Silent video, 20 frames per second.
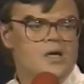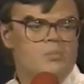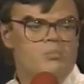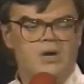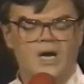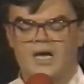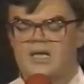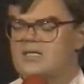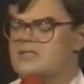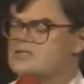
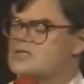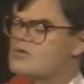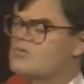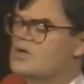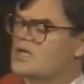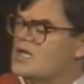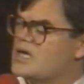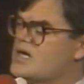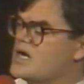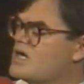Bonnie said,
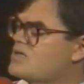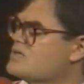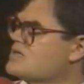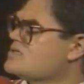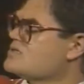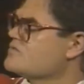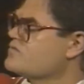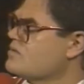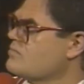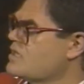well, I got
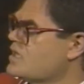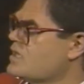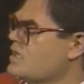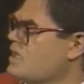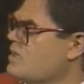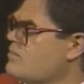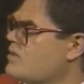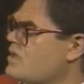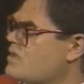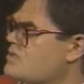this from the
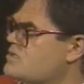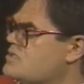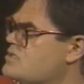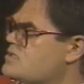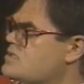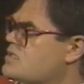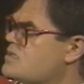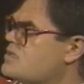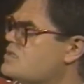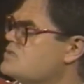Kmart. She
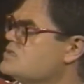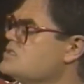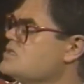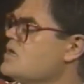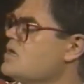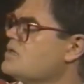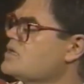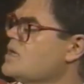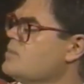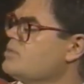said, she
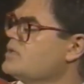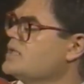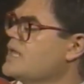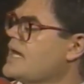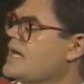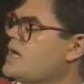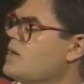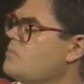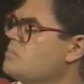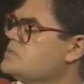held up a
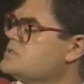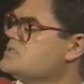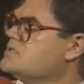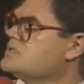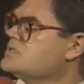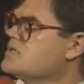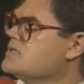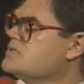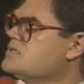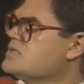lamp. She
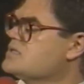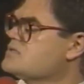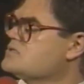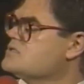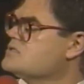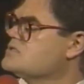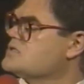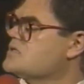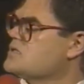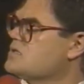said,
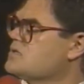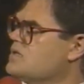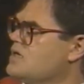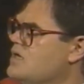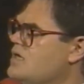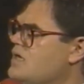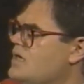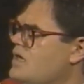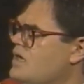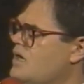this is
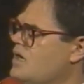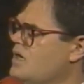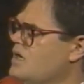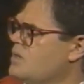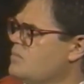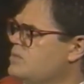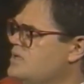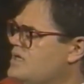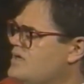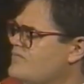
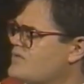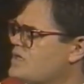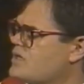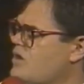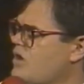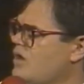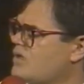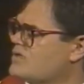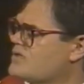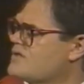I believe they
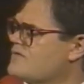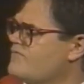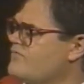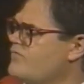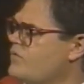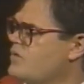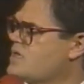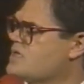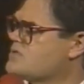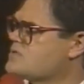call it a
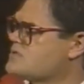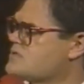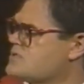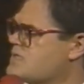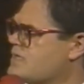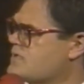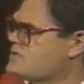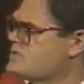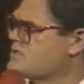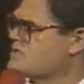
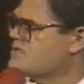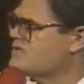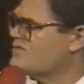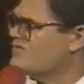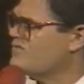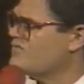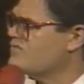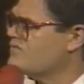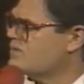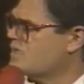
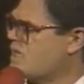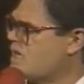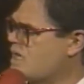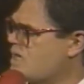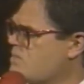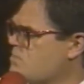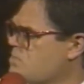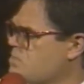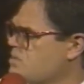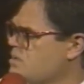voice-sensitive
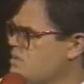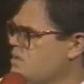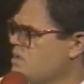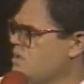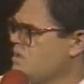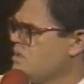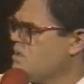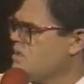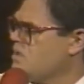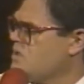lamp.
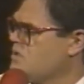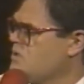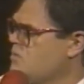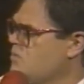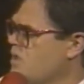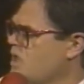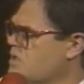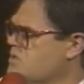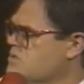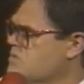You
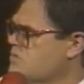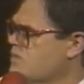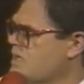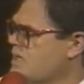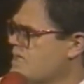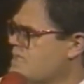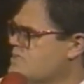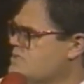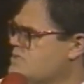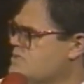watch when
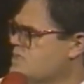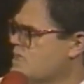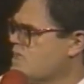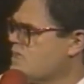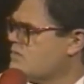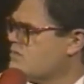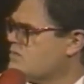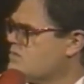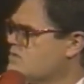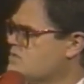I
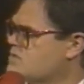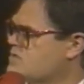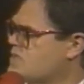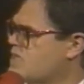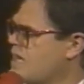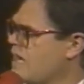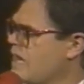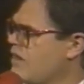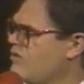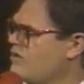sing. You
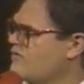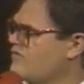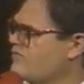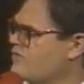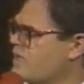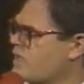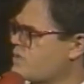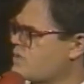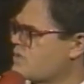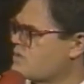see how it
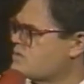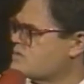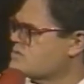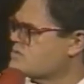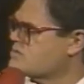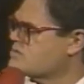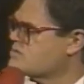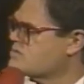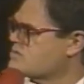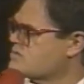flickers.
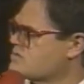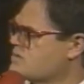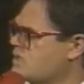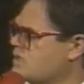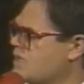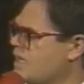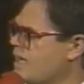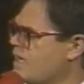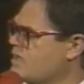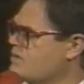The
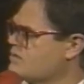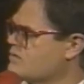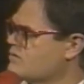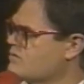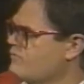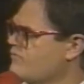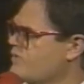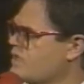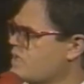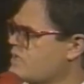light
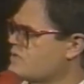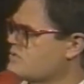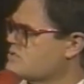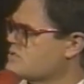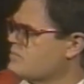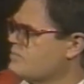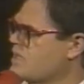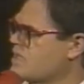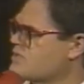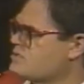
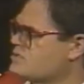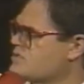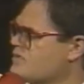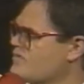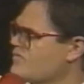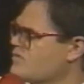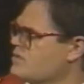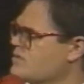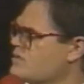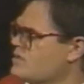flickers. It makes
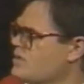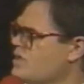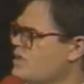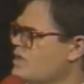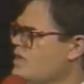different